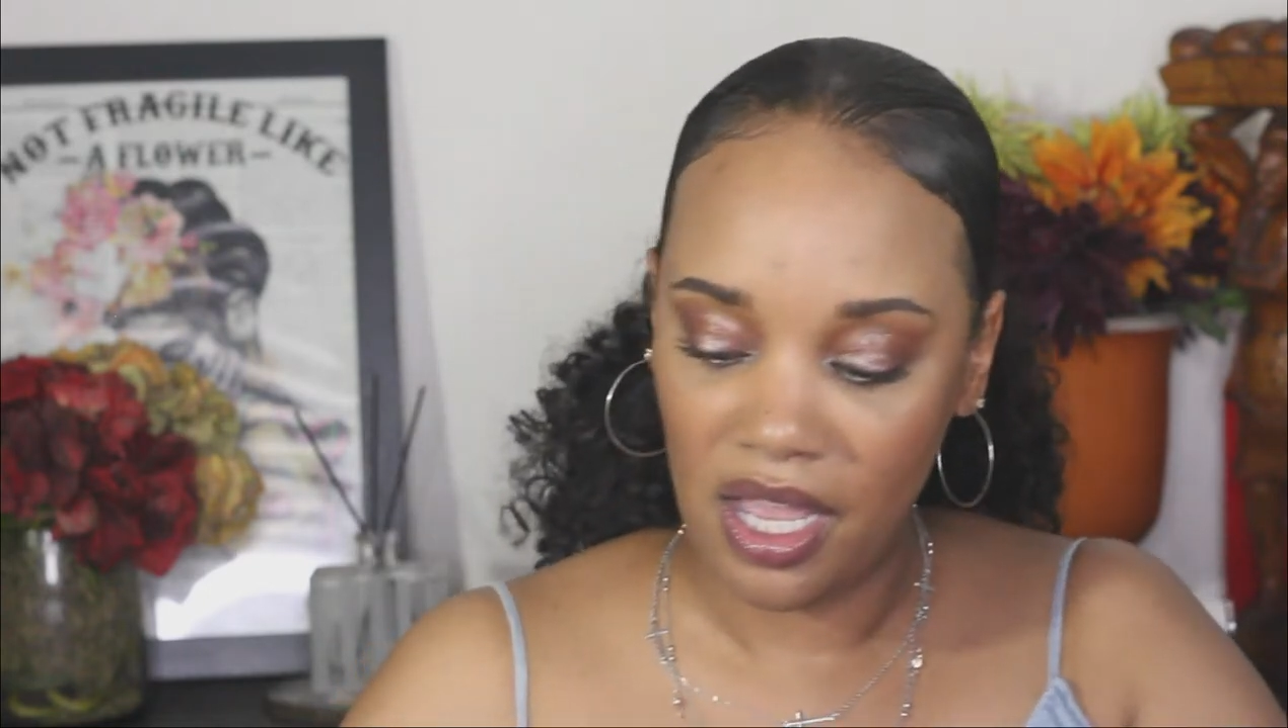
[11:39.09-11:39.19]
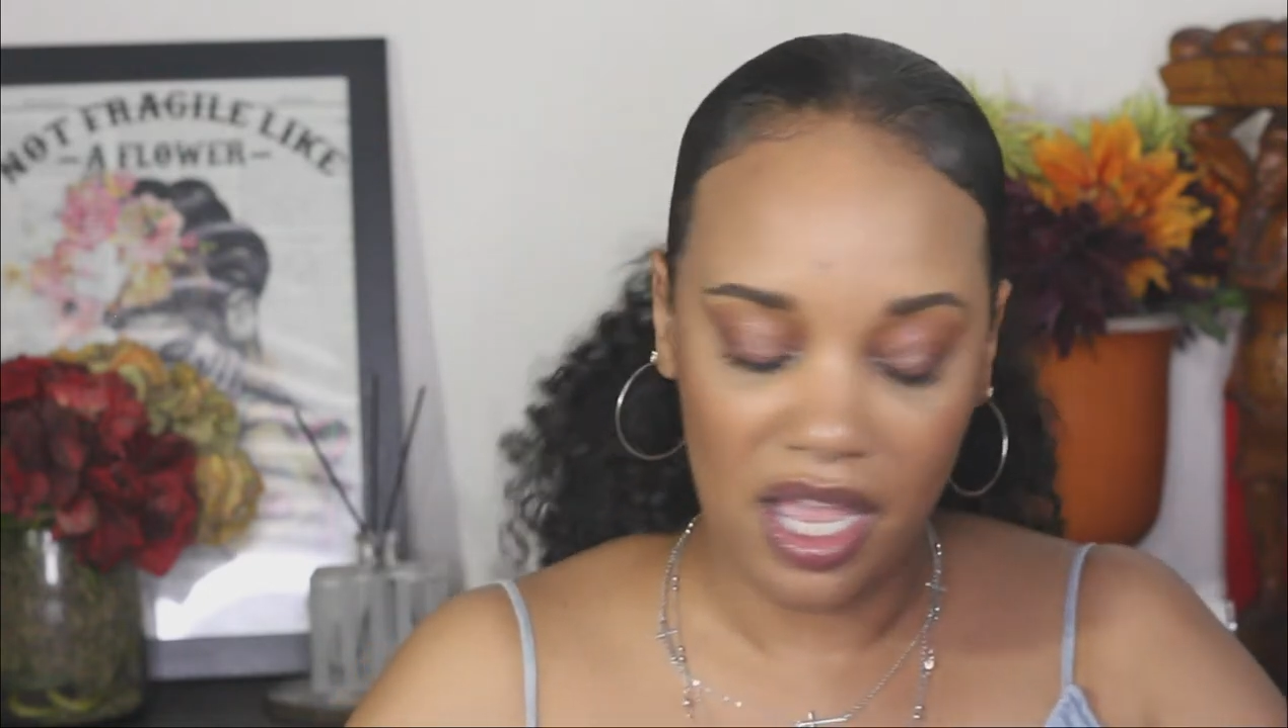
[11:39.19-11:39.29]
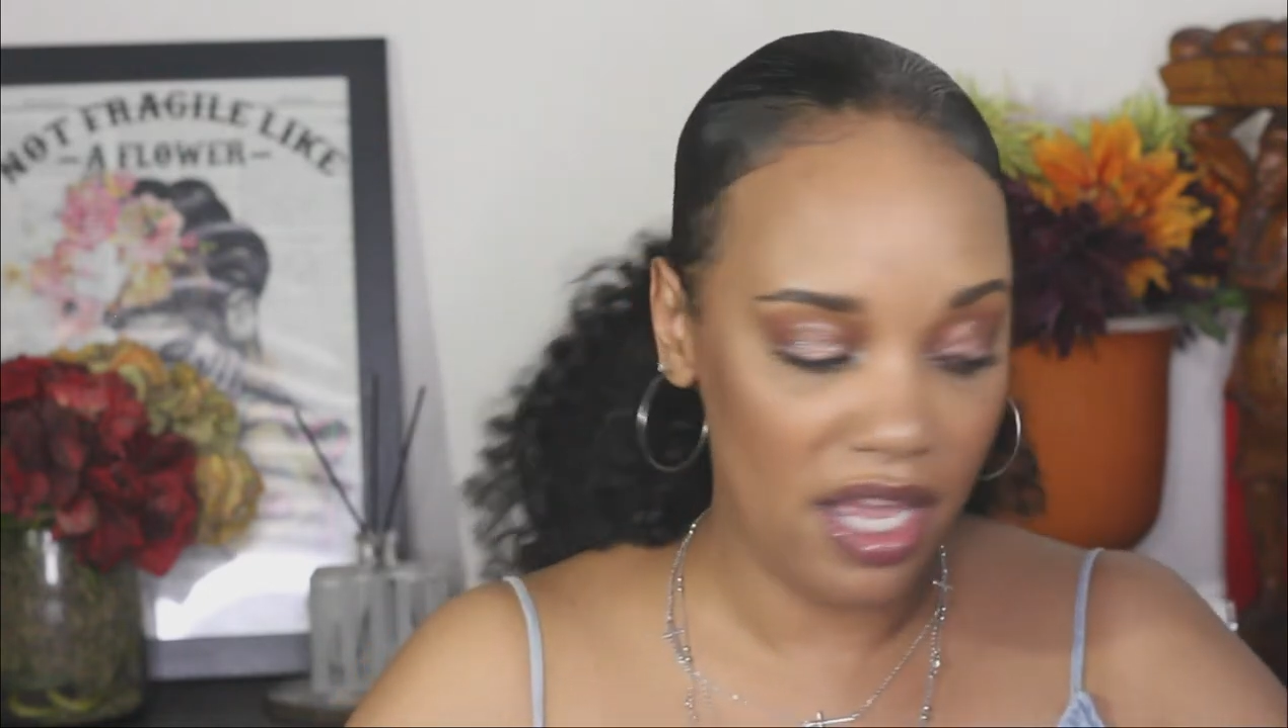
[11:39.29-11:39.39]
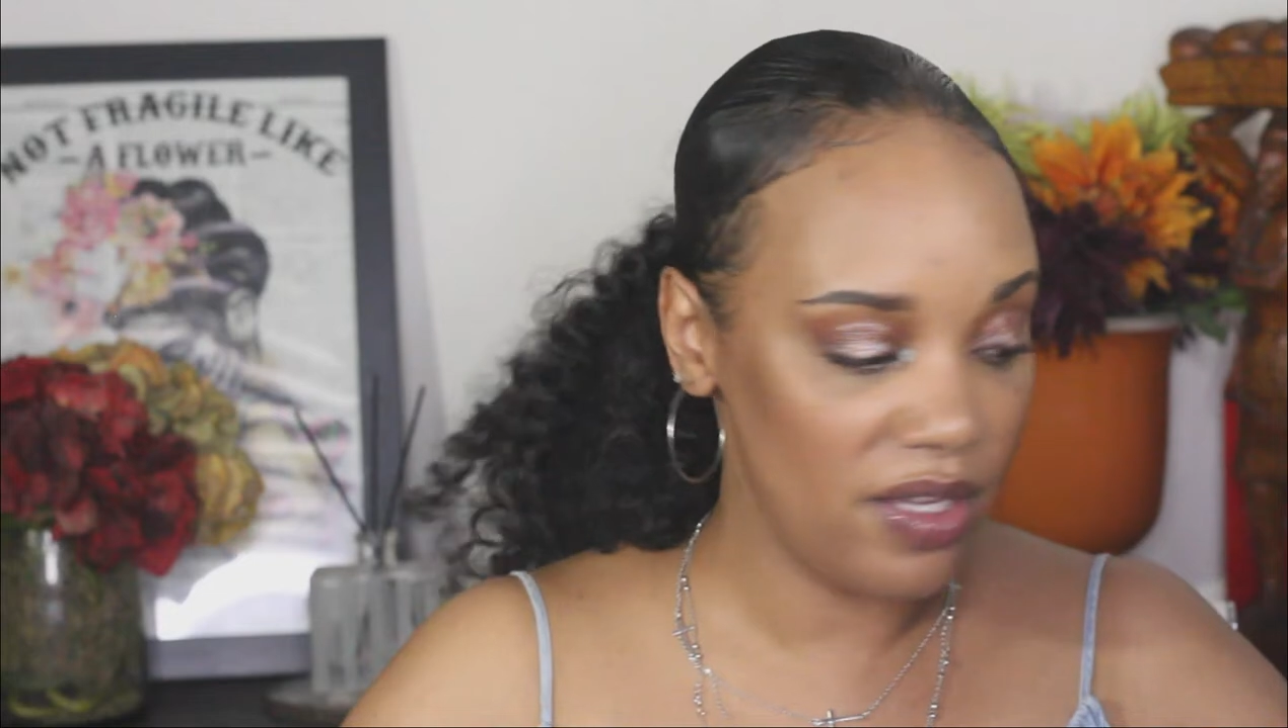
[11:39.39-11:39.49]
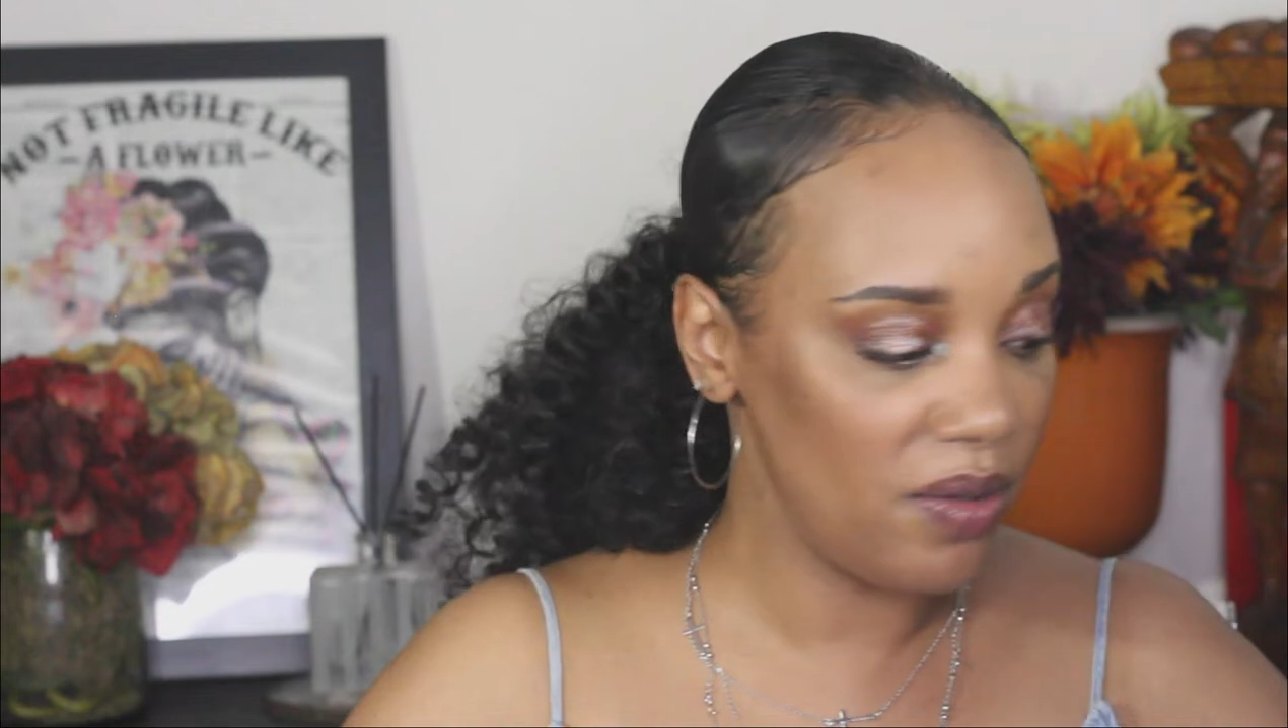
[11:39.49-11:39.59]

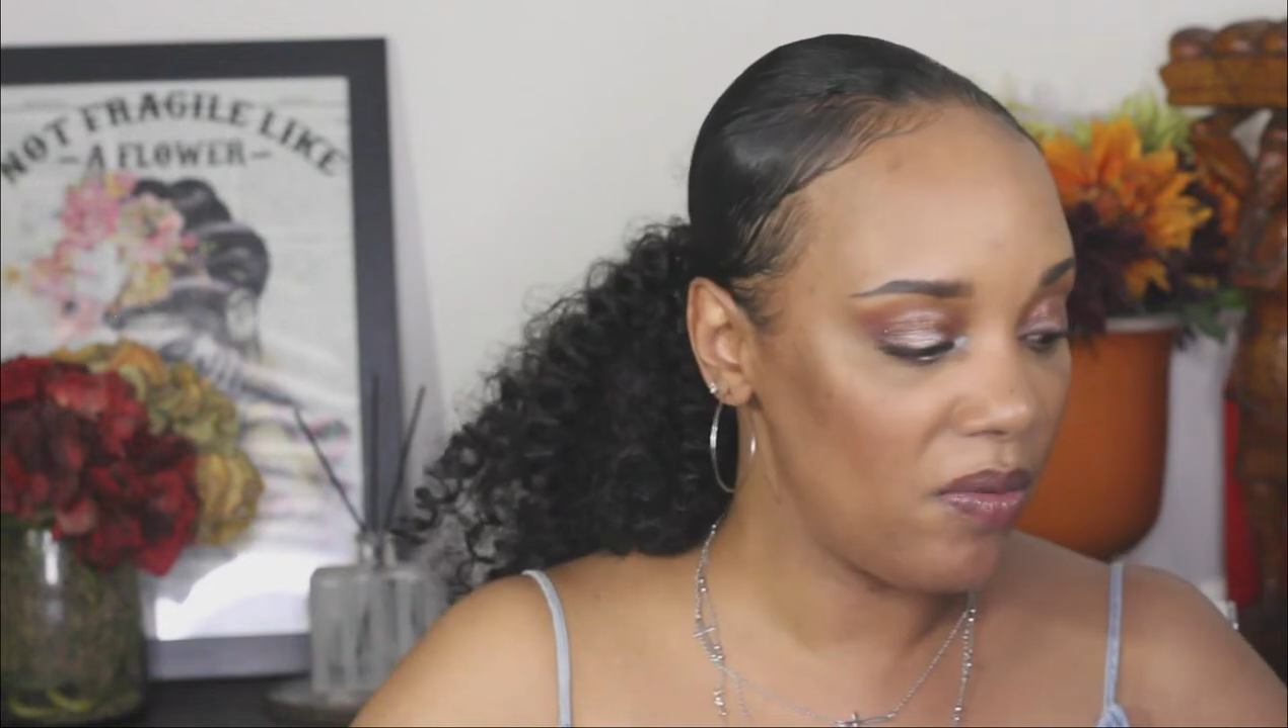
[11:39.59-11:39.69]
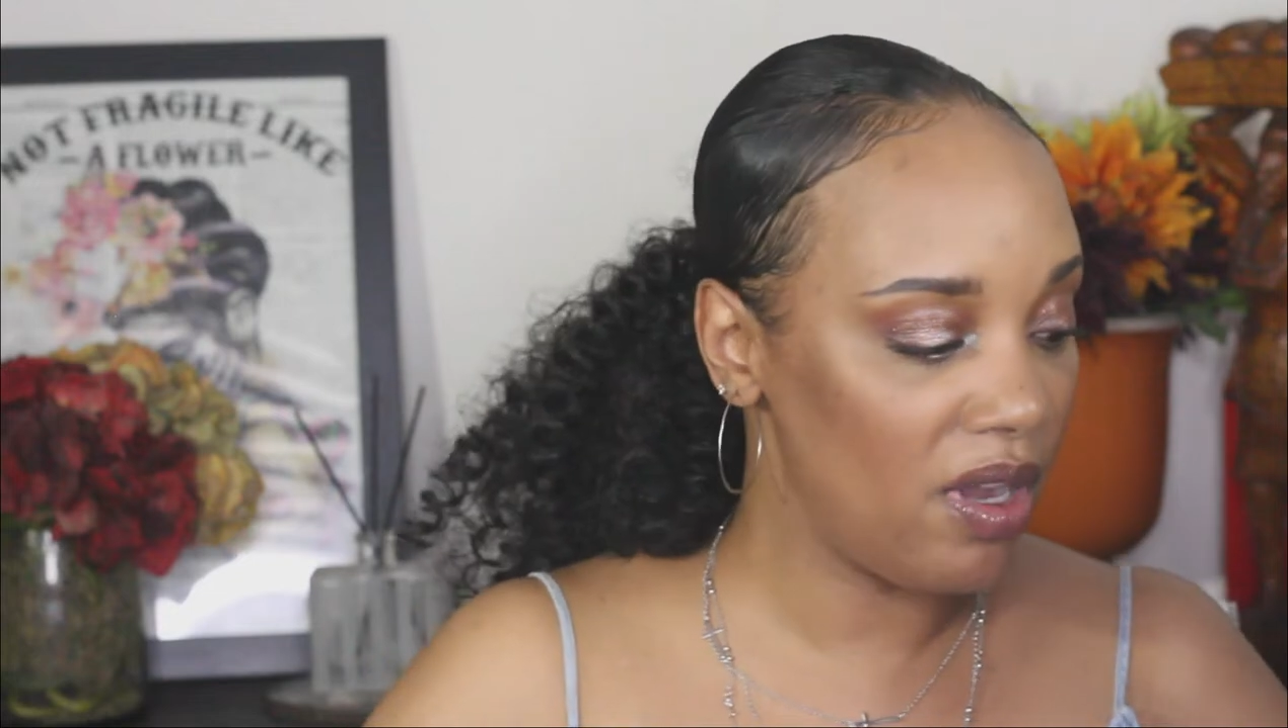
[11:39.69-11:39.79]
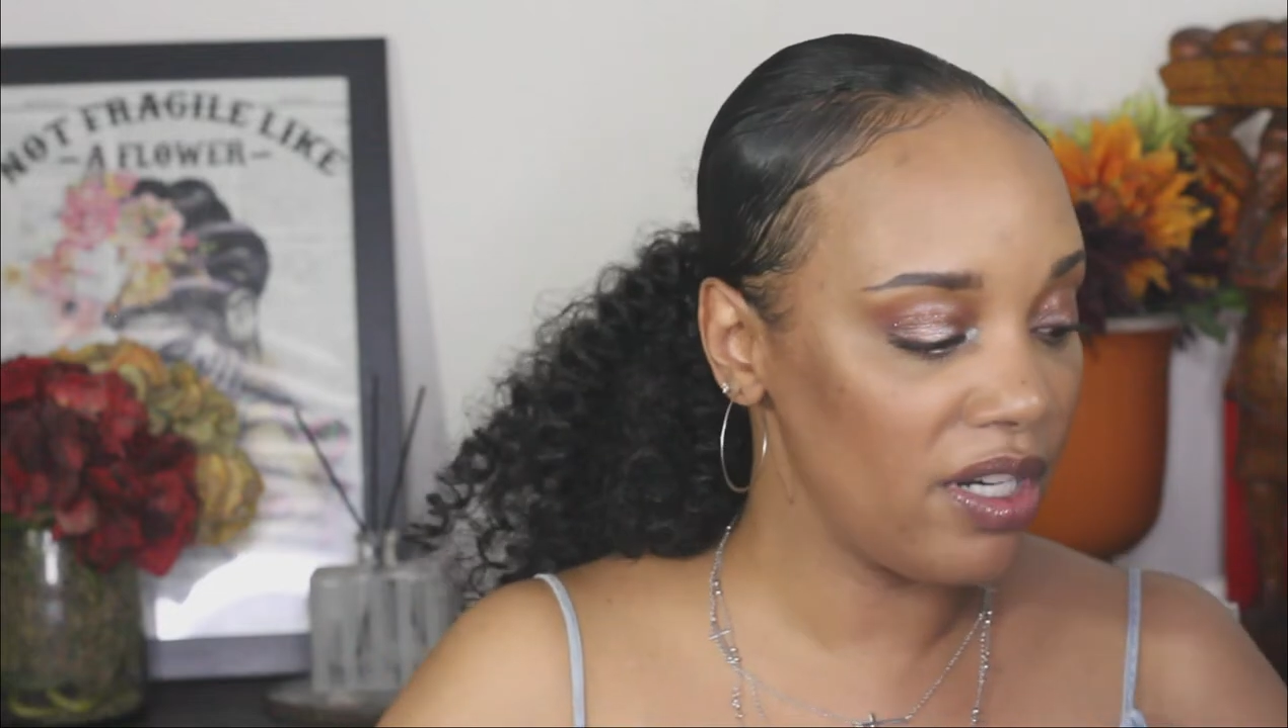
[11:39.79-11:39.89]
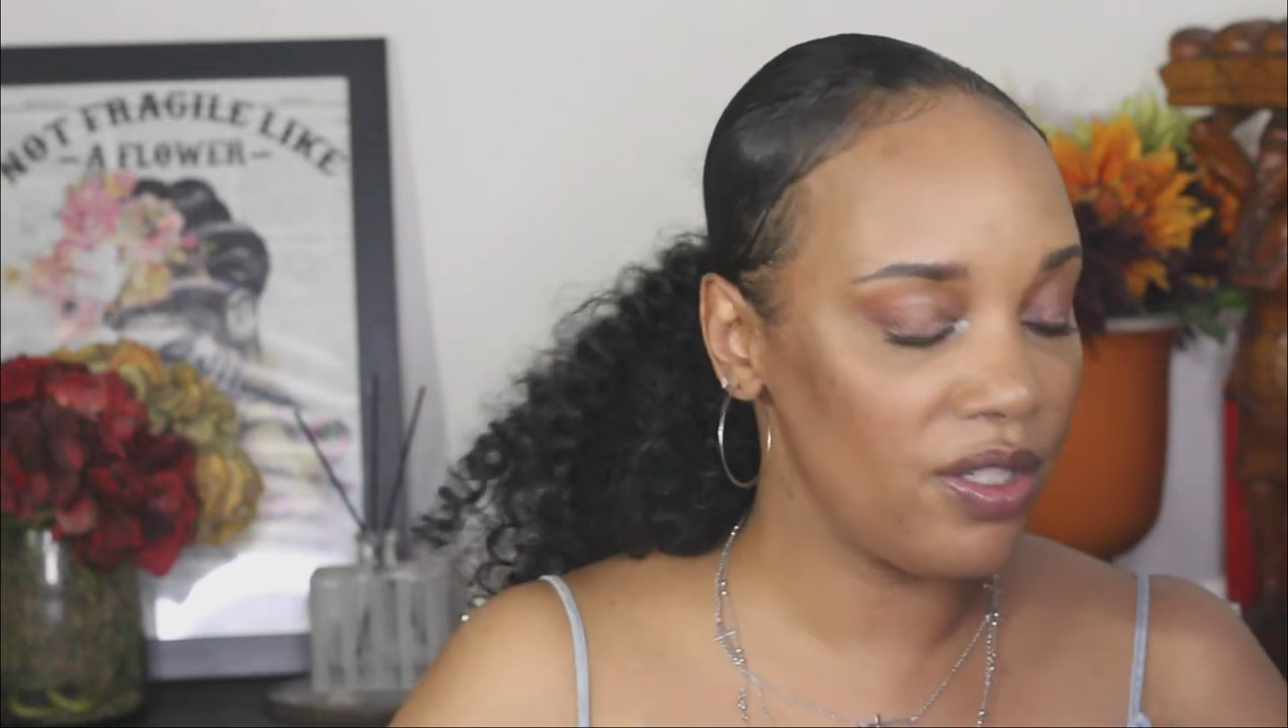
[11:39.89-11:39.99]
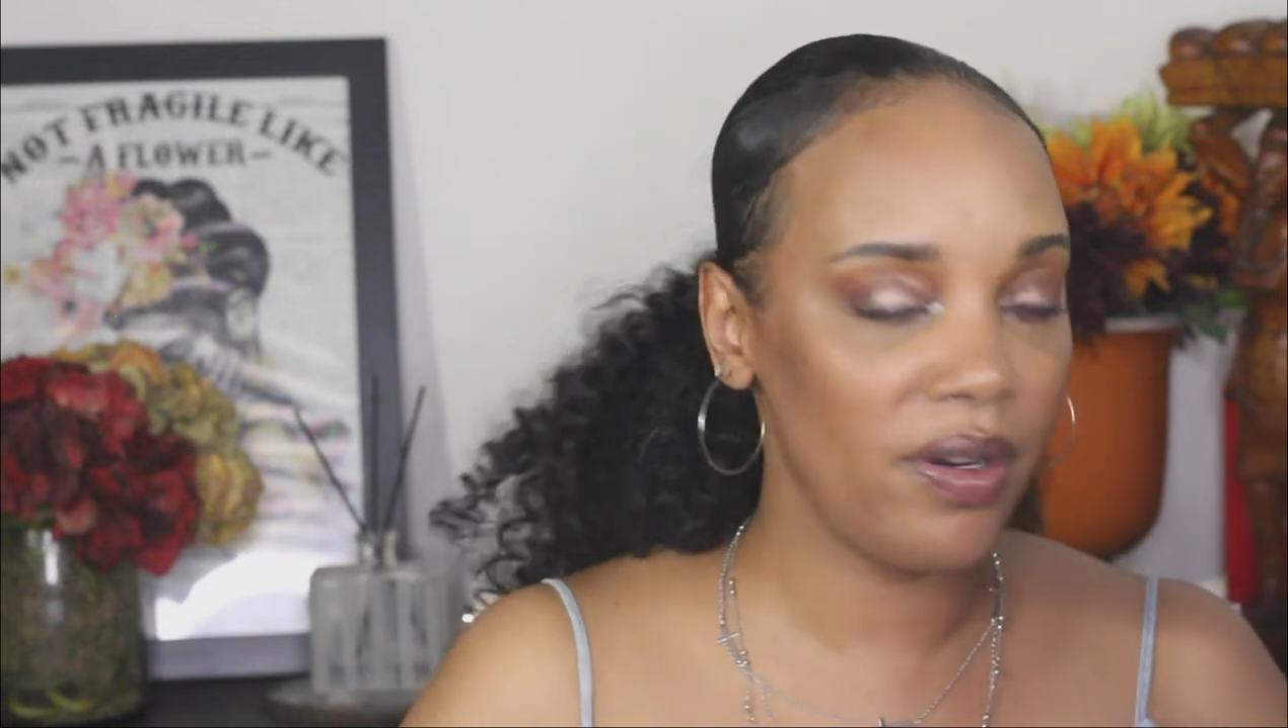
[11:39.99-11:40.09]
Uh, you want to